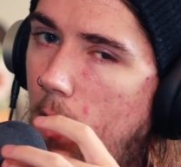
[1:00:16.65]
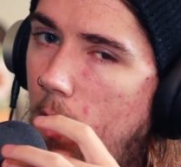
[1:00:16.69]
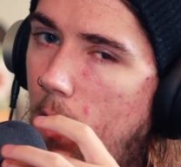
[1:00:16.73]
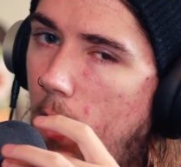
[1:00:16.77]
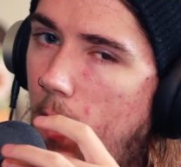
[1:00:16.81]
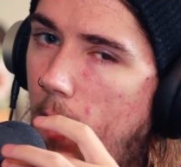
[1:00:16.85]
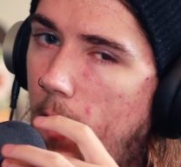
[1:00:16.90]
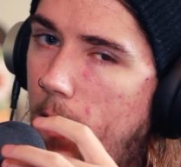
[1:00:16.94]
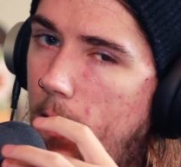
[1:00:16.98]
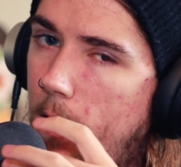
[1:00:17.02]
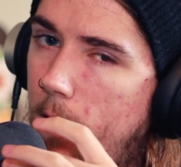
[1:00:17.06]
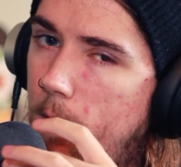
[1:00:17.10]

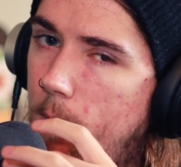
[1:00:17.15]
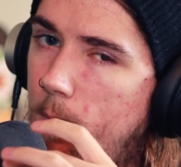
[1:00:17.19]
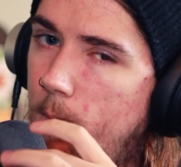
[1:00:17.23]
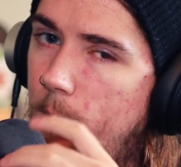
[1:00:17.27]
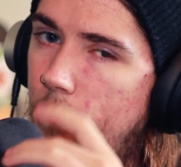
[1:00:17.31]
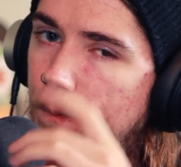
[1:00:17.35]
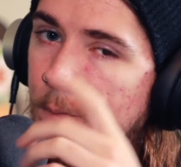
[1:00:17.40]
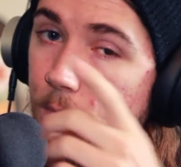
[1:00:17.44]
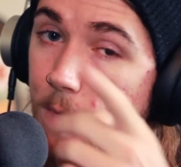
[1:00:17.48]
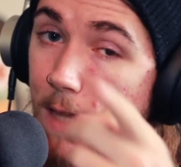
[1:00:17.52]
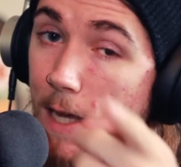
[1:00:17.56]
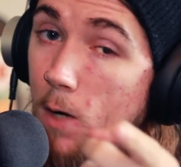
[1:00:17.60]
that
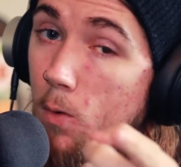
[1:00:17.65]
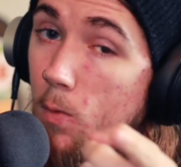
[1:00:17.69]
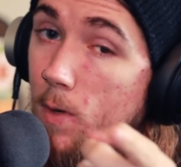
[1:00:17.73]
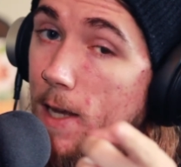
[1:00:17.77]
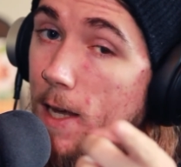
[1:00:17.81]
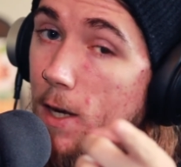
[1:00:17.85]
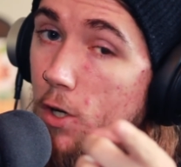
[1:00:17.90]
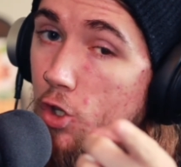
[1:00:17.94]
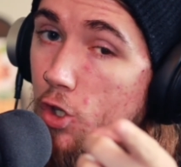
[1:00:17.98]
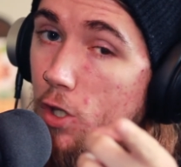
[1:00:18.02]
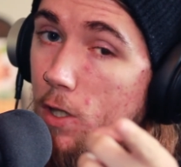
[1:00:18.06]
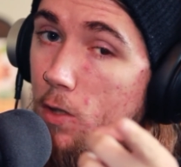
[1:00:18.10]
one
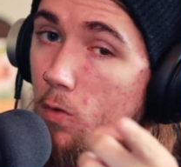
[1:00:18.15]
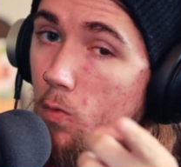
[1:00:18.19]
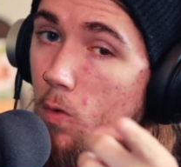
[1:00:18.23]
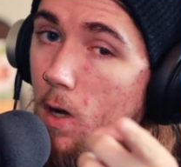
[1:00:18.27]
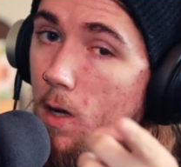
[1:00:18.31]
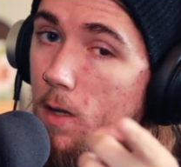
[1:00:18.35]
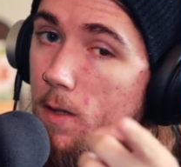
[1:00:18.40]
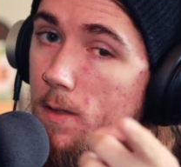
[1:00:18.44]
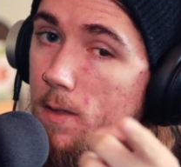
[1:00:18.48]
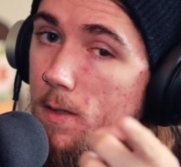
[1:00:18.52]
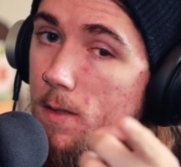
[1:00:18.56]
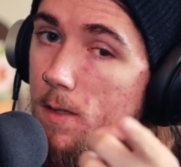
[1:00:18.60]
actually
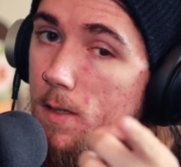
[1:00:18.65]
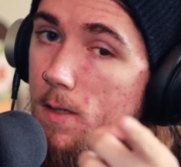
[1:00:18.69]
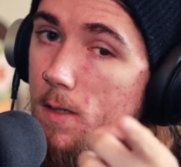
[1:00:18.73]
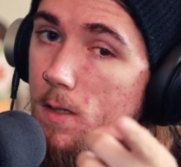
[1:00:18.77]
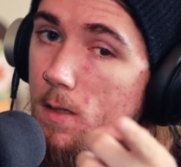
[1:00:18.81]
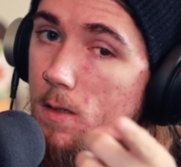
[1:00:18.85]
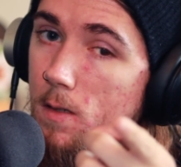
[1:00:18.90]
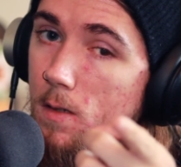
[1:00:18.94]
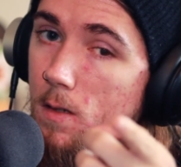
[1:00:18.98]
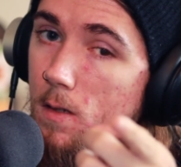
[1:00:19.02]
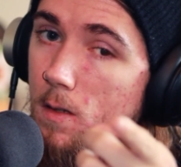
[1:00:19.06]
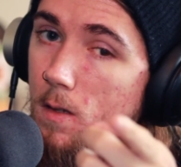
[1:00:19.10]

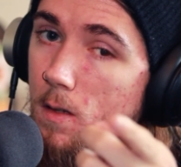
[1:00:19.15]
runs,